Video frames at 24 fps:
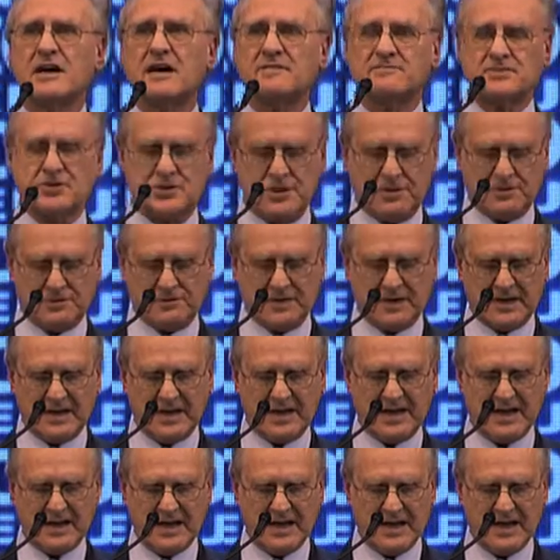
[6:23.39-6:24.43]
of children.
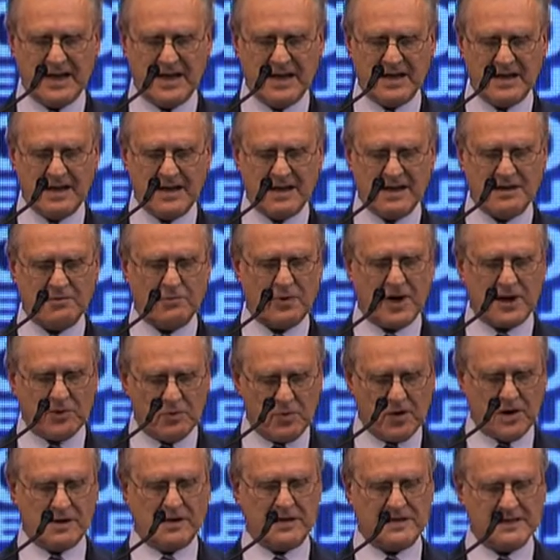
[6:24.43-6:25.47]
What a
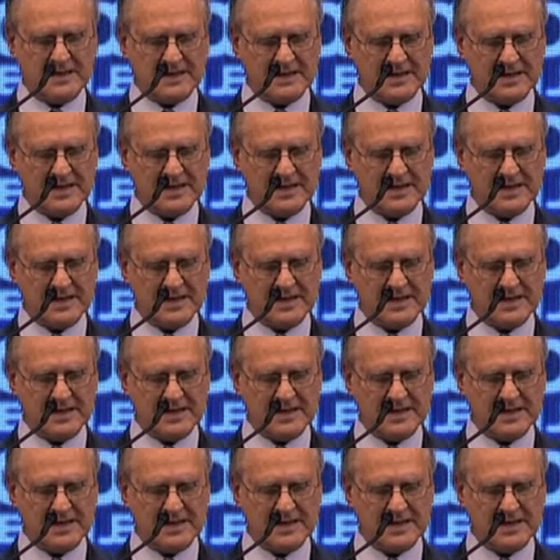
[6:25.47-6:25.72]
world.